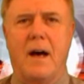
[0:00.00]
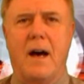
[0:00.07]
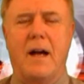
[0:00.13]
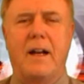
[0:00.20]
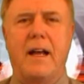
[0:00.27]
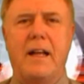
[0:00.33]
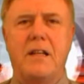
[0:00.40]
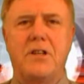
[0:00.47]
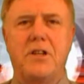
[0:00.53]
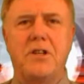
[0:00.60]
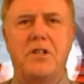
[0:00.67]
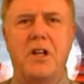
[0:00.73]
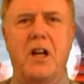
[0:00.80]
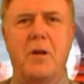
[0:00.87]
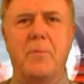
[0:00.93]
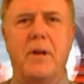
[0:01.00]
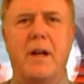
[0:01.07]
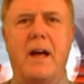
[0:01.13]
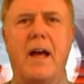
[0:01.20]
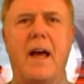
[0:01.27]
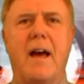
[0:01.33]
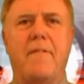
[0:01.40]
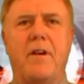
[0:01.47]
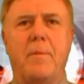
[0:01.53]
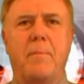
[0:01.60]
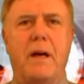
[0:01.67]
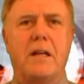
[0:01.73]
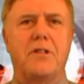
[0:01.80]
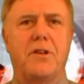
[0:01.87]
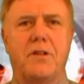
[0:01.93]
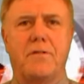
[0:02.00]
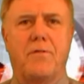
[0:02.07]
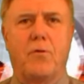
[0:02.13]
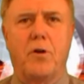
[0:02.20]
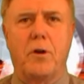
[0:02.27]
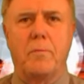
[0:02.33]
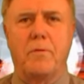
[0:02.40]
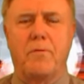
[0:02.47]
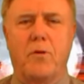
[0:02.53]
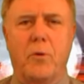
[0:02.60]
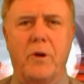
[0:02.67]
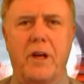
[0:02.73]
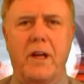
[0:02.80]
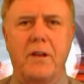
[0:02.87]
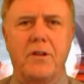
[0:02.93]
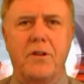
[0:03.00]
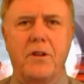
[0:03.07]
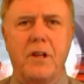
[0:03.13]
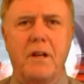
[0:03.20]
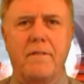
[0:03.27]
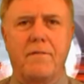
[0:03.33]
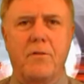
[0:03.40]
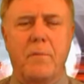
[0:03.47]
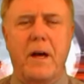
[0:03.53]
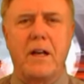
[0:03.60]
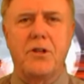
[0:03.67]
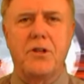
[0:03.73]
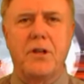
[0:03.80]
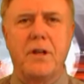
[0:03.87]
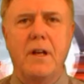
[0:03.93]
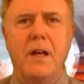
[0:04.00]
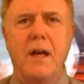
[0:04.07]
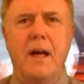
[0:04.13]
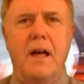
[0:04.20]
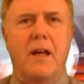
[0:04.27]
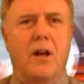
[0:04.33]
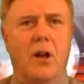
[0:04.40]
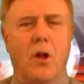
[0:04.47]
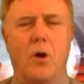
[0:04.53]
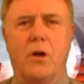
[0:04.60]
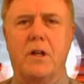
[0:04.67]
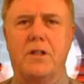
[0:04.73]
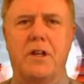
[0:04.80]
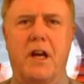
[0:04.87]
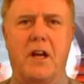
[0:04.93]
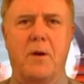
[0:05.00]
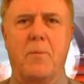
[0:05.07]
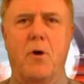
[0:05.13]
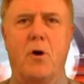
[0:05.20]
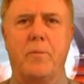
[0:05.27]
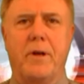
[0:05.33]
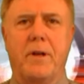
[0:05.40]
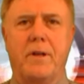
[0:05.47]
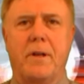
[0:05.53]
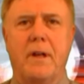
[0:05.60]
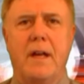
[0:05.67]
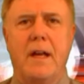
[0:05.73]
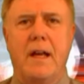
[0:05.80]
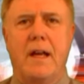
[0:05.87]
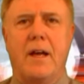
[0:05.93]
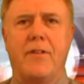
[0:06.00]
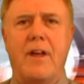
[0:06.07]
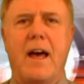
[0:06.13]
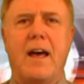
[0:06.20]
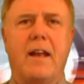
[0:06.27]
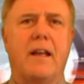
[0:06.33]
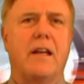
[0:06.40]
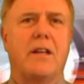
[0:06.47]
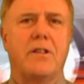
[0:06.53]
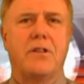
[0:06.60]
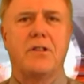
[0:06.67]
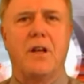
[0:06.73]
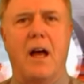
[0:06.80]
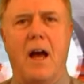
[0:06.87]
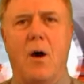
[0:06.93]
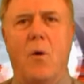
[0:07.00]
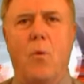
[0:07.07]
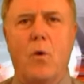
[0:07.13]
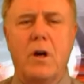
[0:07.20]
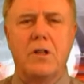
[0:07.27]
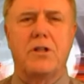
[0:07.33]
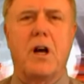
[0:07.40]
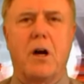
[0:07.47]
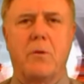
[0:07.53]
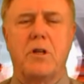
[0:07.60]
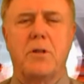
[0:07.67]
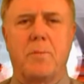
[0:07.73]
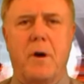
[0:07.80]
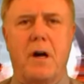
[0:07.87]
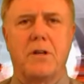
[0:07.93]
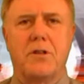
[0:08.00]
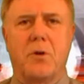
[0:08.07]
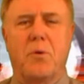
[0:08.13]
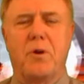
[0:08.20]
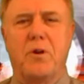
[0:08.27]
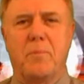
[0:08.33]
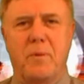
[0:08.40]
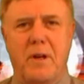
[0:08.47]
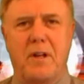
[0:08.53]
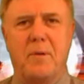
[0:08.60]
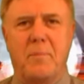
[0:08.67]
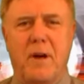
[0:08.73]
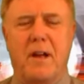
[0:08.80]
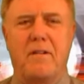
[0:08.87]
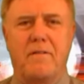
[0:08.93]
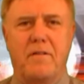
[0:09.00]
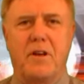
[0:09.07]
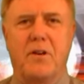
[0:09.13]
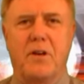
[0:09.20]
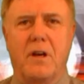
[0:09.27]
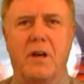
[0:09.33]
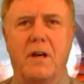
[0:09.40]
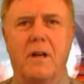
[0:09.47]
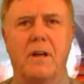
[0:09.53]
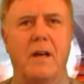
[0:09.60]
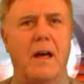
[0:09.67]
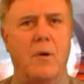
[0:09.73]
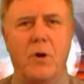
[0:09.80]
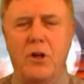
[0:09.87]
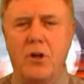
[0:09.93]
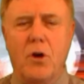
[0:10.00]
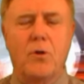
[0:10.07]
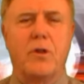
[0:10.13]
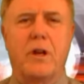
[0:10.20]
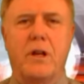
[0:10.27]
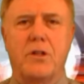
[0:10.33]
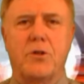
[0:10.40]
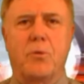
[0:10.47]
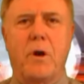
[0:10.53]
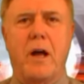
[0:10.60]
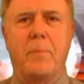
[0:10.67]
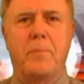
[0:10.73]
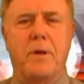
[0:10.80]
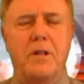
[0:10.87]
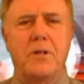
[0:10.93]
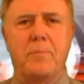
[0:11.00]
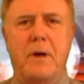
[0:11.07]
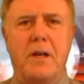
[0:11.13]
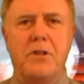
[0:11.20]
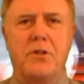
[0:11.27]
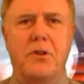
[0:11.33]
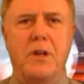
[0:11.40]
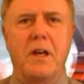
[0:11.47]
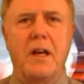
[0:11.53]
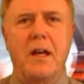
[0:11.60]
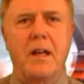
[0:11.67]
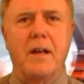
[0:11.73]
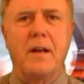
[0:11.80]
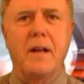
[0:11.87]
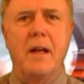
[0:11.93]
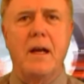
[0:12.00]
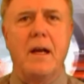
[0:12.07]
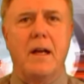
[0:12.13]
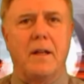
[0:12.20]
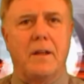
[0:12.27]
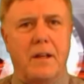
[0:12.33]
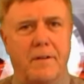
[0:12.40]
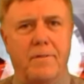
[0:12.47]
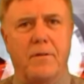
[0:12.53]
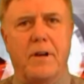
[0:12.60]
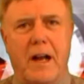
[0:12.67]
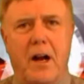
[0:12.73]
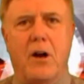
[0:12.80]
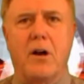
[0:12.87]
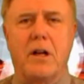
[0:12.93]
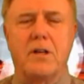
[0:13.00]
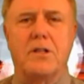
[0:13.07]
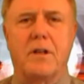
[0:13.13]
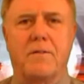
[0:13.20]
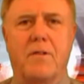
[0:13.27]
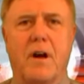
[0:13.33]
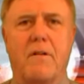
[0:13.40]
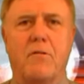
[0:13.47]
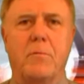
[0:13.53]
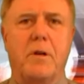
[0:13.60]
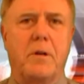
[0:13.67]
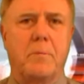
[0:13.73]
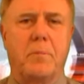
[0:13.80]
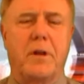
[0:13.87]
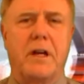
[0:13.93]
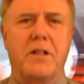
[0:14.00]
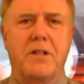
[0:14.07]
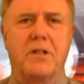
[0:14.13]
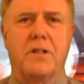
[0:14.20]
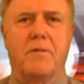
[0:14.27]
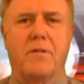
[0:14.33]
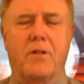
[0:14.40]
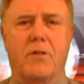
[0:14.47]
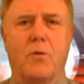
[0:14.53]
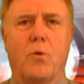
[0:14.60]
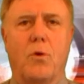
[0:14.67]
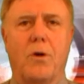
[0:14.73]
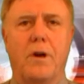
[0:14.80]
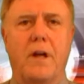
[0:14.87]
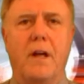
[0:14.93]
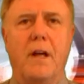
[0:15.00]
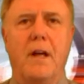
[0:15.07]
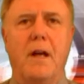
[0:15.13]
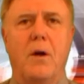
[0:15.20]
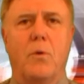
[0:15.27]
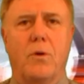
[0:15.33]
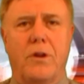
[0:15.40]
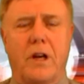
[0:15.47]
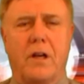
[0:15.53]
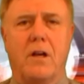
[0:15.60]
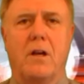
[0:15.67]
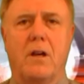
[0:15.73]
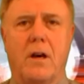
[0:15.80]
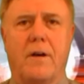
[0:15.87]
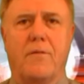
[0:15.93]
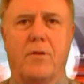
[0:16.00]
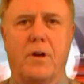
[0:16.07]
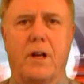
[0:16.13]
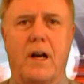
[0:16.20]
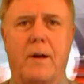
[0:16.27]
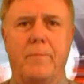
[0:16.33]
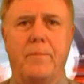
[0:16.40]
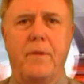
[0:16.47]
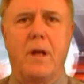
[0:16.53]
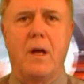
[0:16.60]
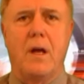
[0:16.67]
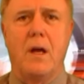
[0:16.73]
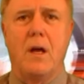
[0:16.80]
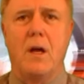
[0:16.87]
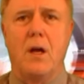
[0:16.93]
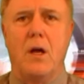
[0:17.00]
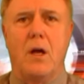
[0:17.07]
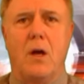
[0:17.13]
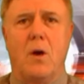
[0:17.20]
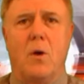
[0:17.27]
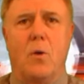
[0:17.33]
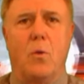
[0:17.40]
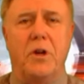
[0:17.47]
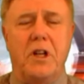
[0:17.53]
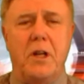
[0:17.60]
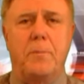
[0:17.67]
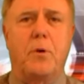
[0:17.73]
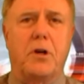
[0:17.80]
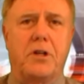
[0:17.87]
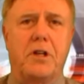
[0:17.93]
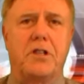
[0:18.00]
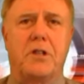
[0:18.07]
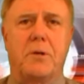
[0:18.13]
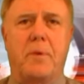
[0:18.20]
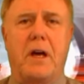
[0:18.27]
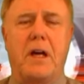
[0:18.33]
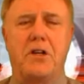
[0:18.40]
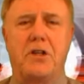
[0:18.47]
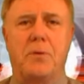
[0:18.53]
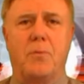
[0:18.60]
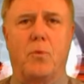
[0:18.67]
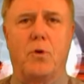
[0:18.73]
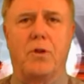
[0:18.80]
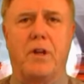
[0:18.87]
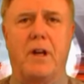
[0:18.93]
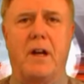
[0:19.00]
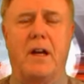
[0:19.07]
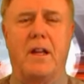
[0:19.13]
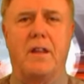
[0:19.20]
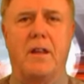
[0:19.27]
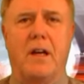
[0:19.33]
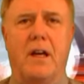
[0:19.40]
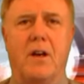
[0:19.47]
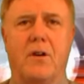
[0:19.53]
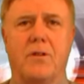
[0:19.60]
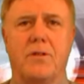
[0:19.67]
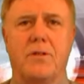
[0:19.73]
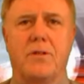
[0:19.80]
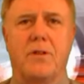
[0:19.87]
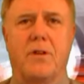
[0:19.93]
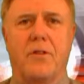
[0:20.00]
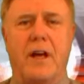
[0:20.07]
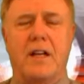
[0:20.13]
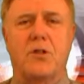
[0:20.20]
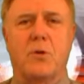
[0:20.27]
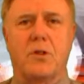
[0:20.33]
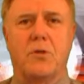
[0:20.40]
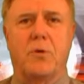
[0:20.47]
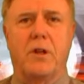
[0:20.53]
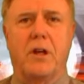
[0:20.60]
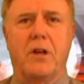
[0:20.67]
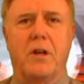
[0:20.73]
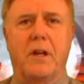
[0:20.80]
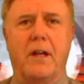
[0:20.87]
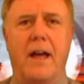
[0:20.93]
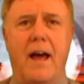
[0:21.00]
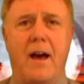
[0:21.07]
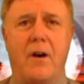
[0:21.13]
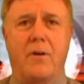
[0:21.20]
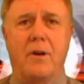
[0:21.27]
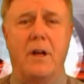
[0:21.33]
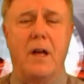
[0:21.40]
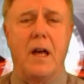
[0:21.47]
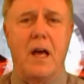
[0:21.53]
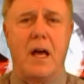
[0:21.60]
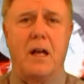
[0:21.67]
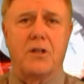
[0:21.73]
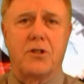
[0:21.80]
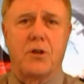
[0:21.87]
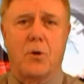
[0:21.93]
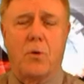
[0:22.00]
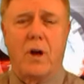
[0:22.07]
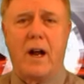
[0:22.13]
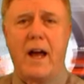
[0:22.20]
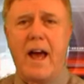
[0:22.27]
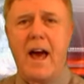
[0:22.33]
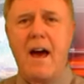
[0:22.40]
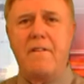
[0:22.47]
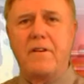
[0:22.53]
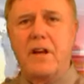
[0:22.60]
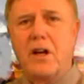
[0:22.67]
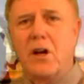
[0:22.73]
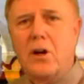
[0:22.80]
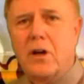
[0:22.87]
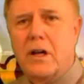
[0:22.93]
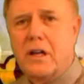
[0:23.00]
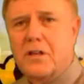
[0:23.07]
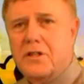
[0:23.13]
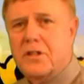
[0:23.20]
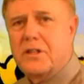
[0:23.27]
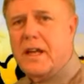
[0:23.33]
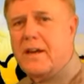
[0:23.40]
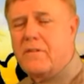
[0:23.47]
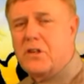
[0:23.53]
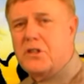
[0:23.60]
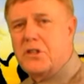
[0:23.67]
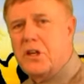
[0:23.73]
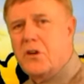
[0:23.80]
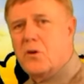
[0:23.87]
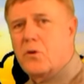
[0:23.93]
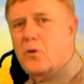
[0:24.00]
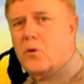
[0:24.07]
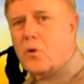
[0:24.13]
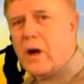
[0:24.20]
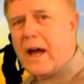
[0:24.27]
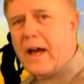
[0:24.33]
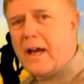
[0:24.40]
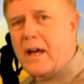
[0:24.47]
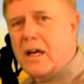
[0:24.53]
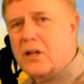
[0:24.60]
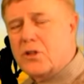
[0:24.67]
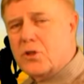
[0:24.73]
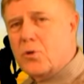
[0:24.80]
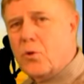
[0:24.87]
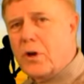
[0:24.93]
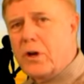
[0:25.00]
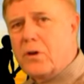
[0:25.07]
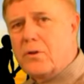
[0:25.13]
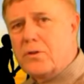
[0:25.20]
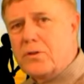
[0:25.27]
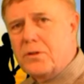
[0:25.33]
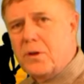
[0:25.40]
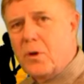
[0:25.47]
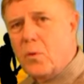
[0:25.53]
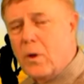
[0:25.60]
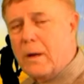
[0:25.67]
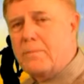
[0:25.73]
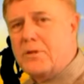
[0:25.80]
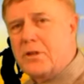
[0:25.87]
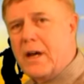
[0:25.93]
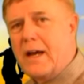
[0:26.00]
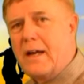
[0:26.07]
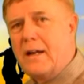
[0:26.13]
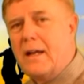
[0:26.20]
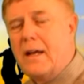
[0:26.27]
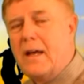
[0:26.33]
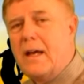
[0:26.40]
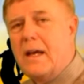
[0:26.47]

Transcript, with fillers: Hi ladies and gentlemen, I have a message for you before we get into the information. It'll only take a moment, and that is, what is our response going to be to pedophilia? And we know that it's rampant, especially in different areas of government and places of authority where they can cover it up. We need participation more than anything else. That's what's really going to count. And so what I have here is Navy SEAL Craig Sawyer's website.